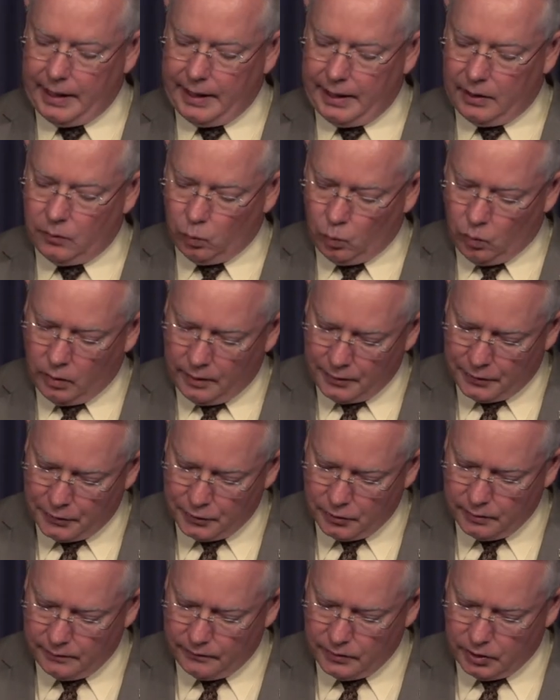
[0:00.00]
and
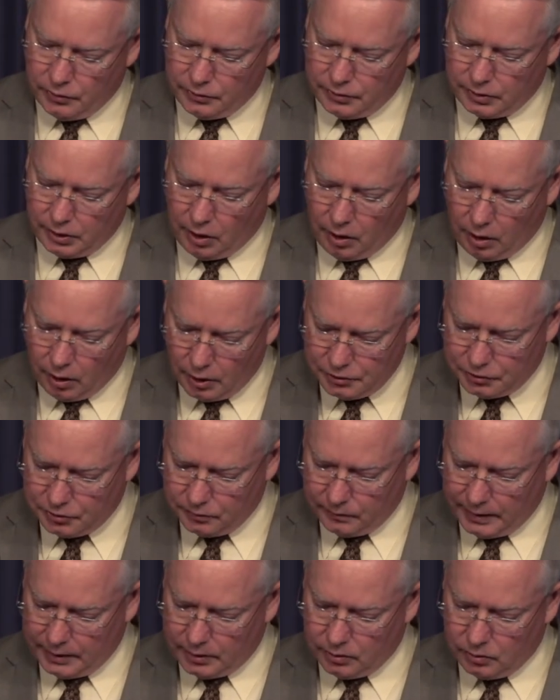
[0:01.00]
1/3 of those
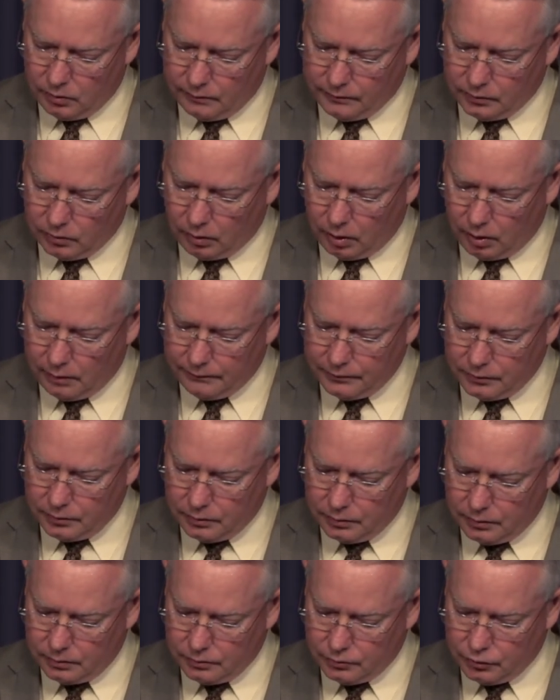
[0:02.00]
incarcerated overall for